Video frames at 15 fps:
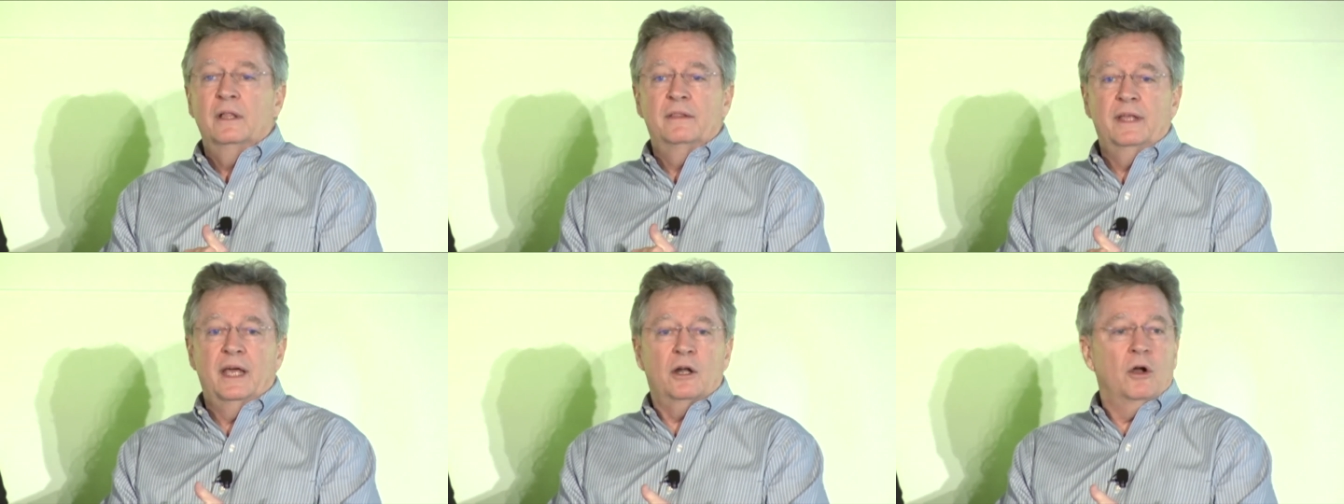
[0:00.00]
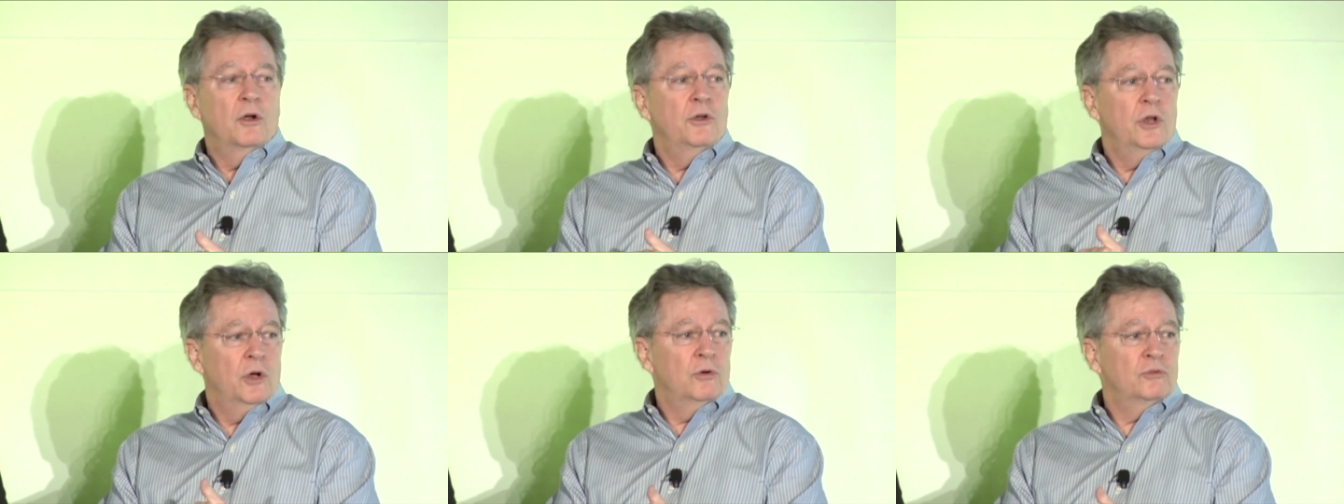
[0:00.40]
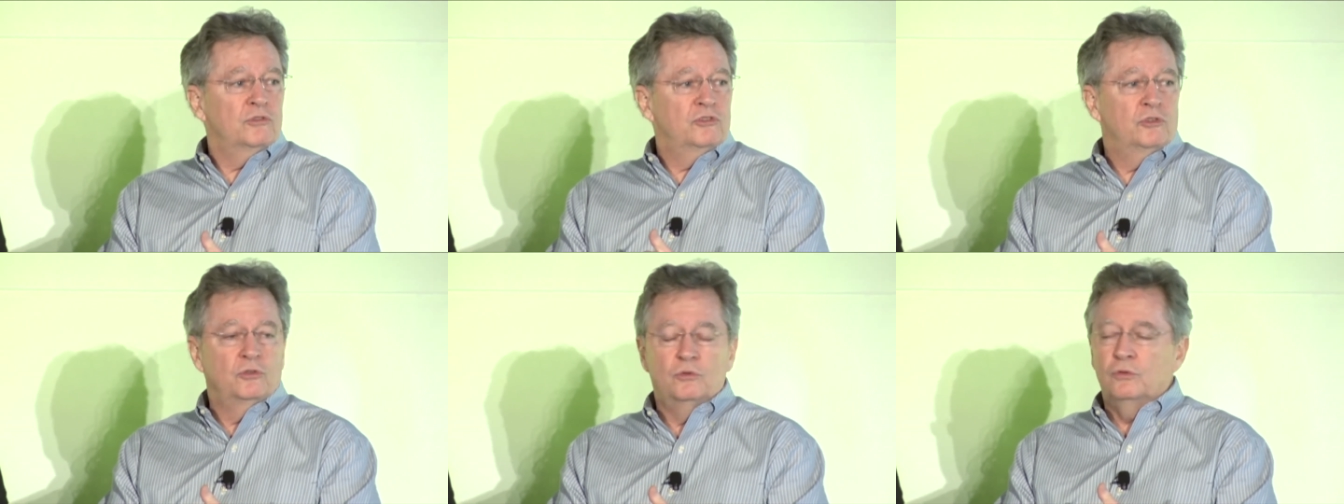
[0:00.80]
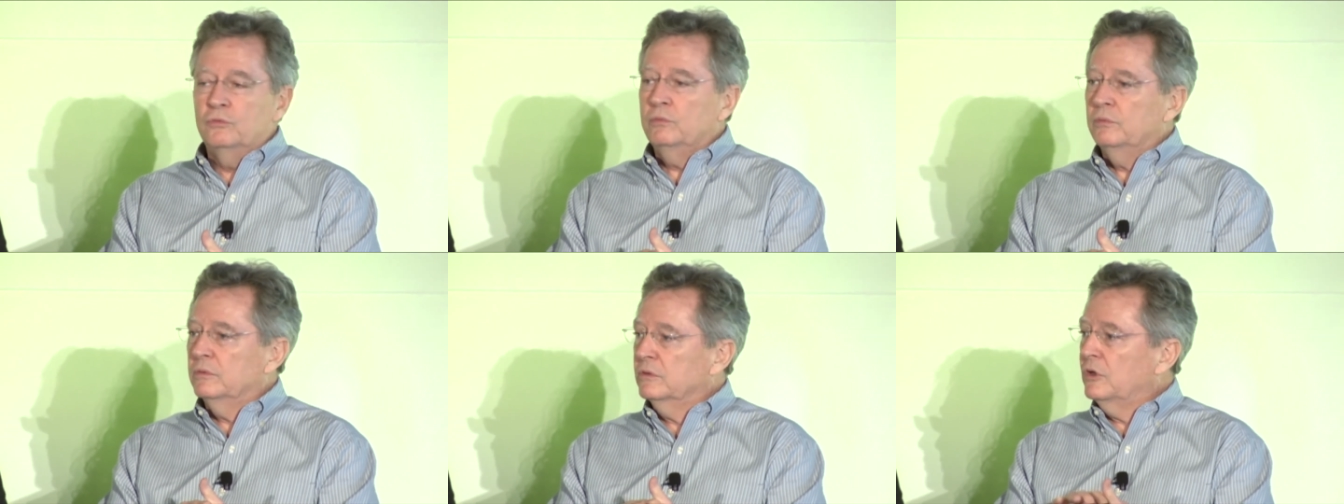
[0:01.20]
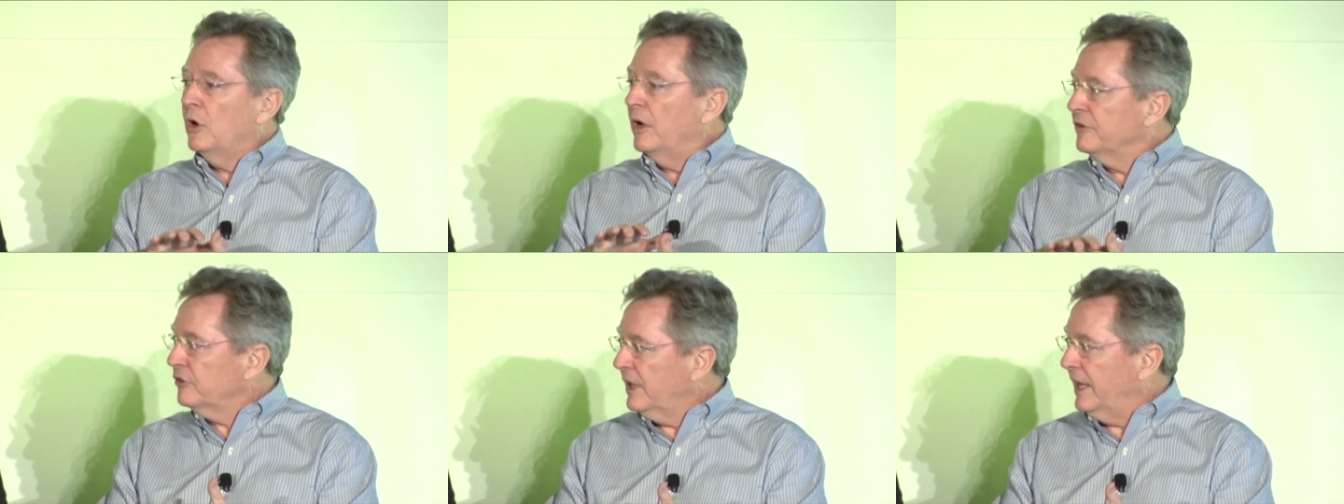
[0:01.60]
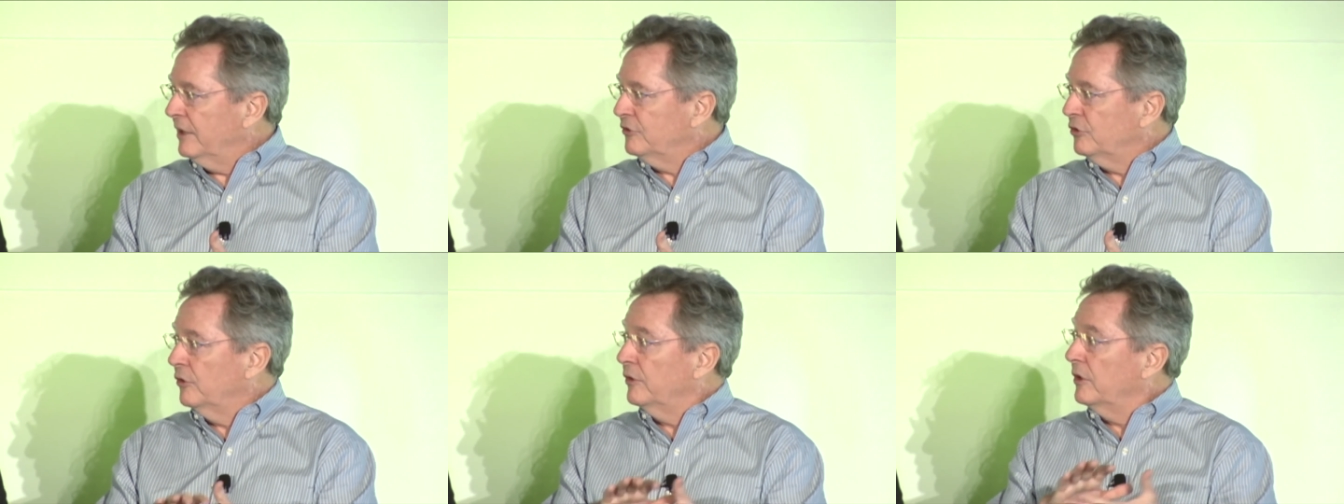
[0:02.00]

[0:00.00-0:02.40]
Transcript: that are known to cause cancer.